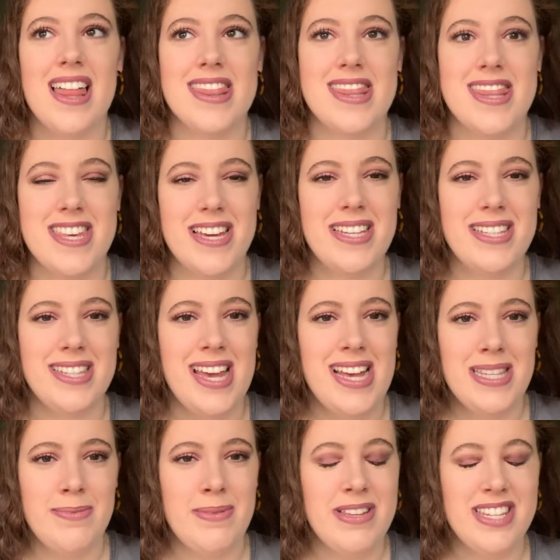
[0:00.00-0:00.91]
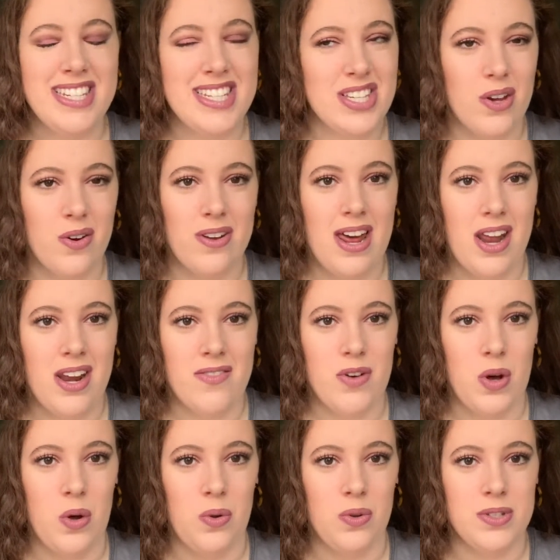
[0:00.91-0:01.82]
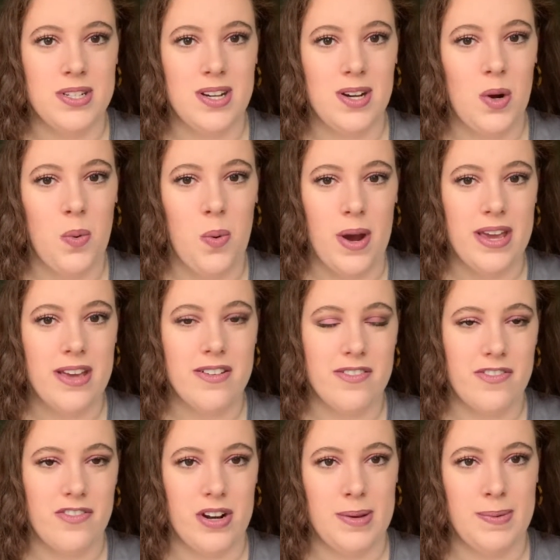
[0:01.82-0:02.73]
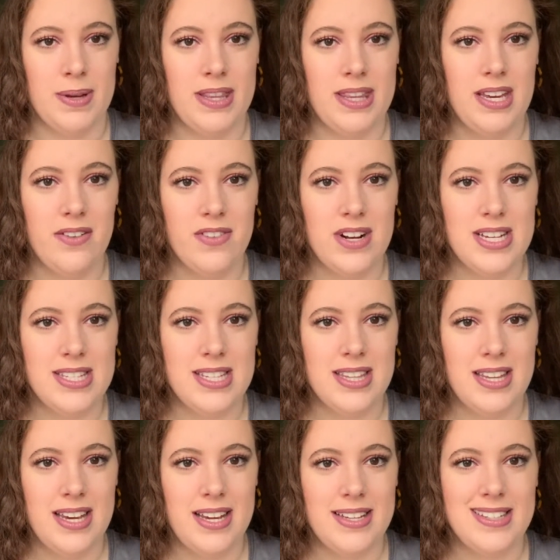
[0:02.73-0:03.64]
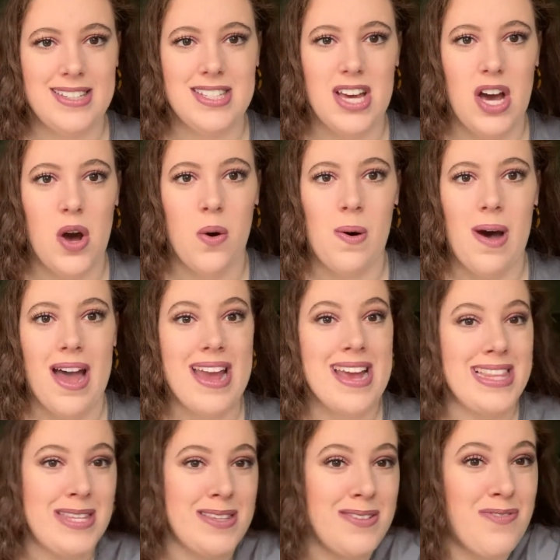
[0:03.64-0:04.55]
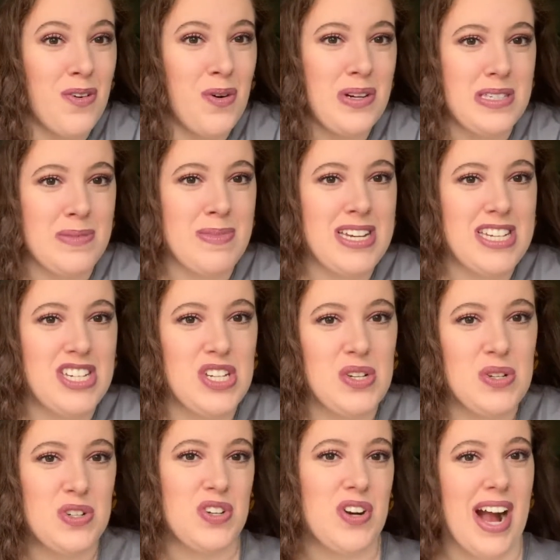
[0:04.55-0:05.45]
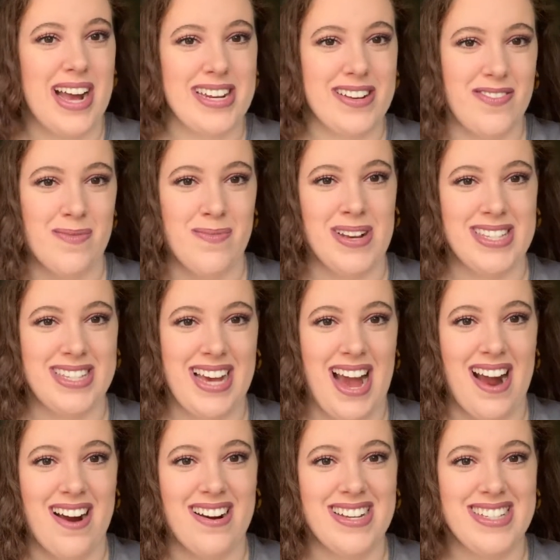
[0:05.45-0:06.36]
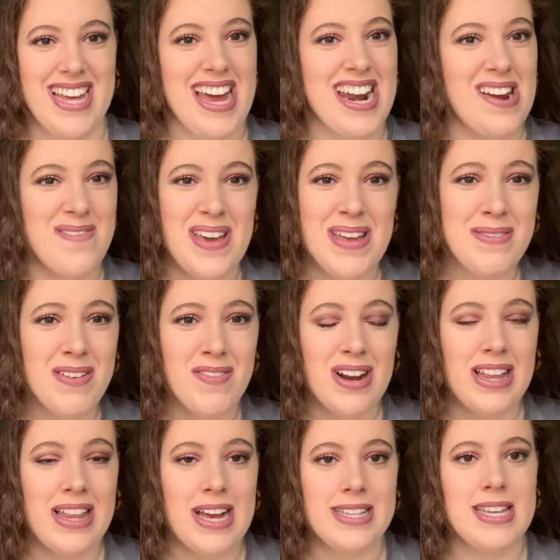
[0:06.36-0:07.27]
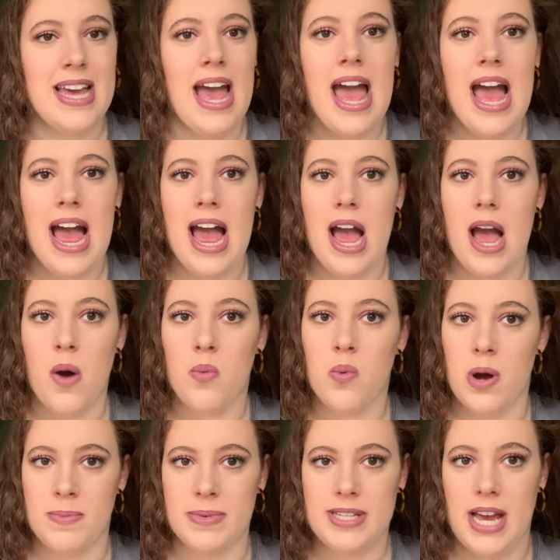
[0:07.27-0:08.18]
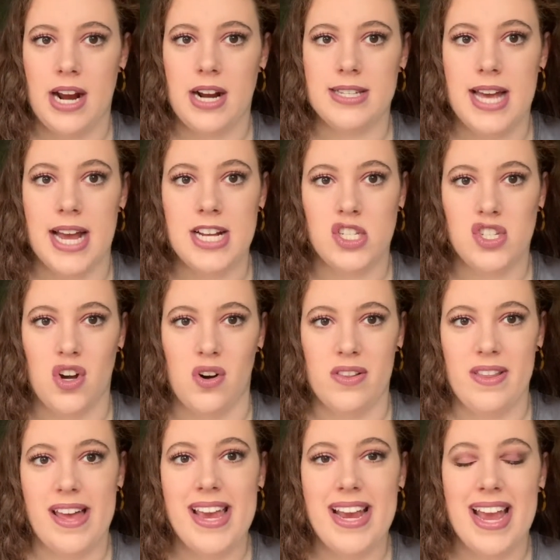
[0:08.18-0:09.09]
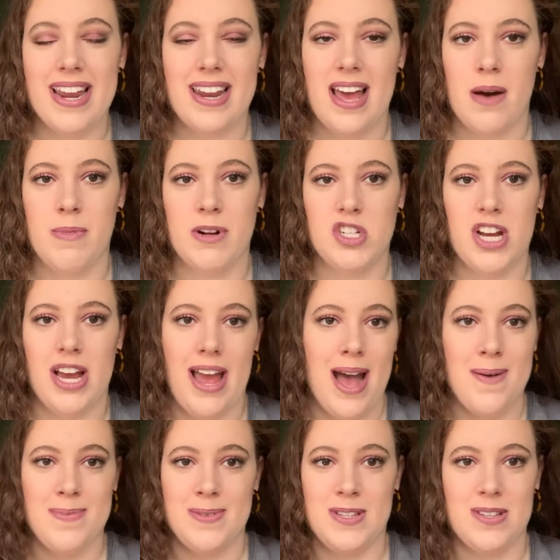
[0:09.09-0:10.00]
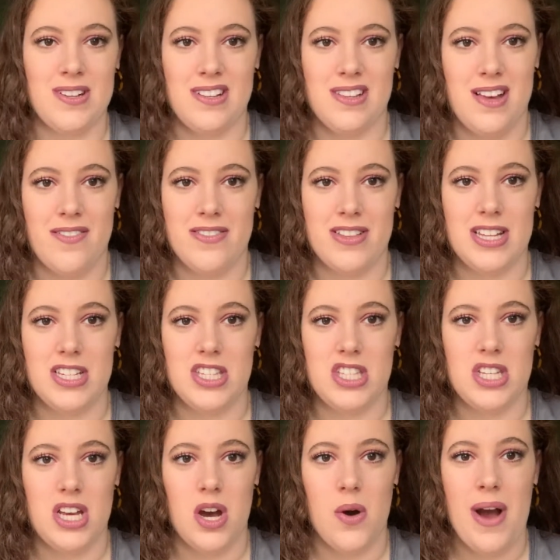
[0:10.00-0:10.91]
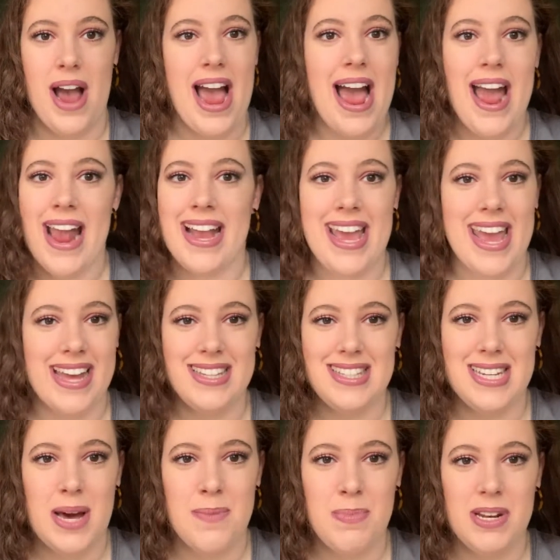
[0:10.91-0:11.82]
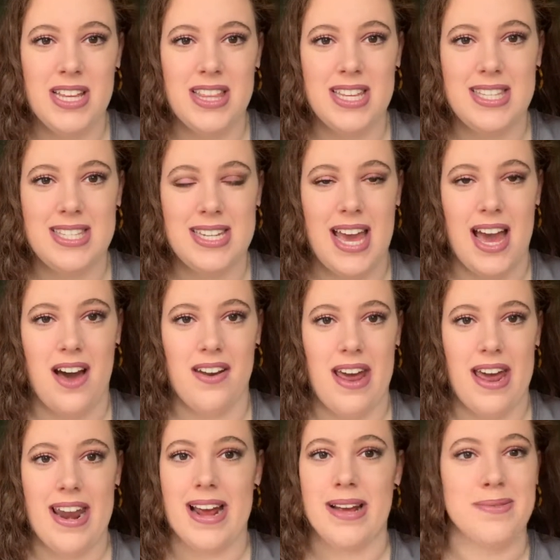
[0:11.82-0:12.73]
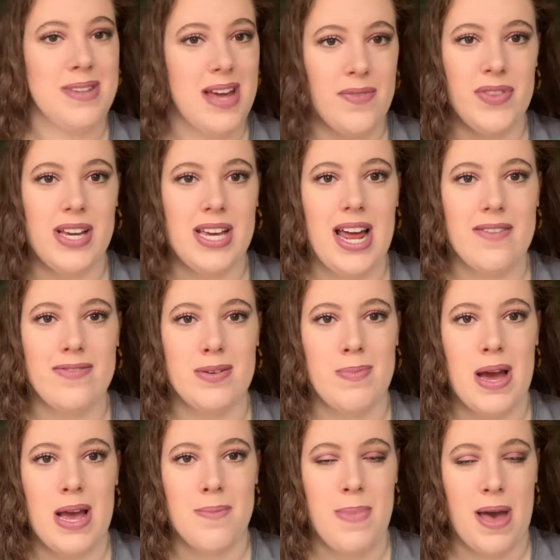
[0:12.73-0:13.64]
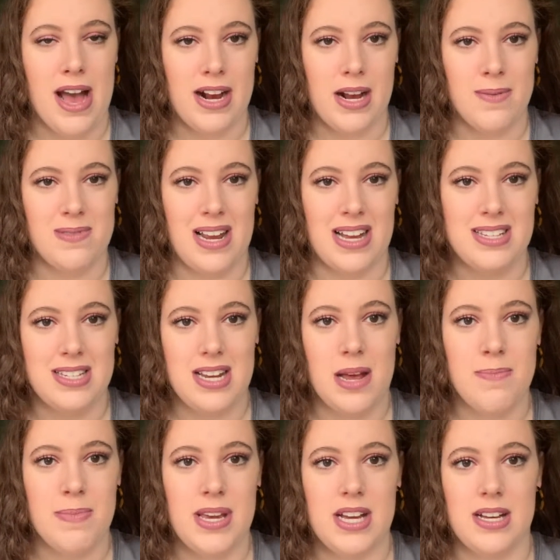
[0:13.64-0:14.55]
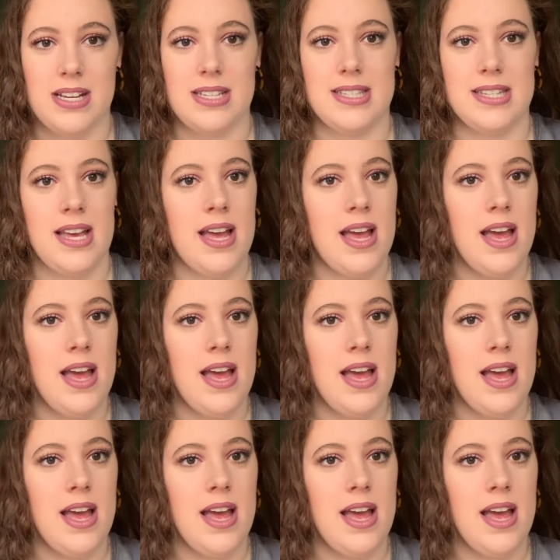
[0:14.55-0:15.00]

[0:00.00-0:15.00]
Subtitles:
This has been sold out of Ulta quite frequently recently, so it's forced me to try different mascaras, and it made me realize what mascaras I don't like and how much I absolutely love this. So I can't stop putting this down, and I'm definitely gonna have to buy a backup next time because